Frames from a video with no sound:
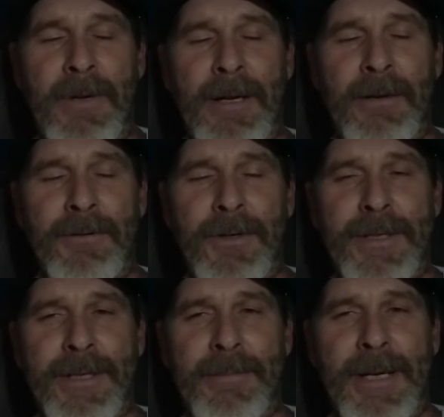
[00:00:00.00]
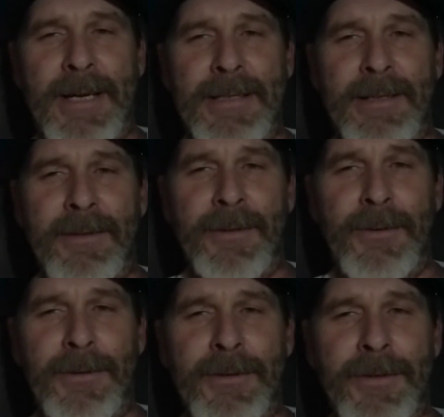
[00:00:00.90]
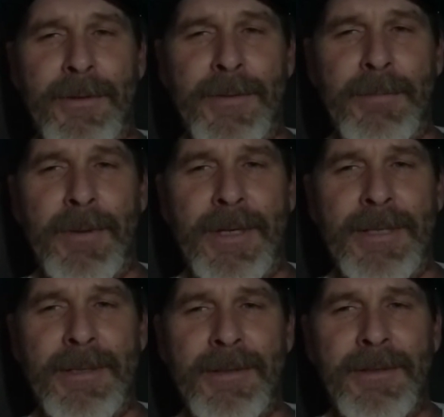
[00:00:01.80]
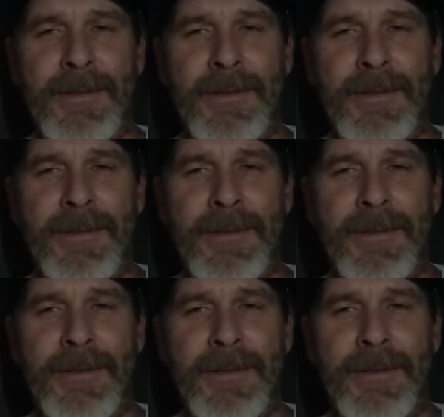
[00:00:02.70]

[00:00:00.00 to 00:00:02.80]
I don't trust them guys there at the oil service place.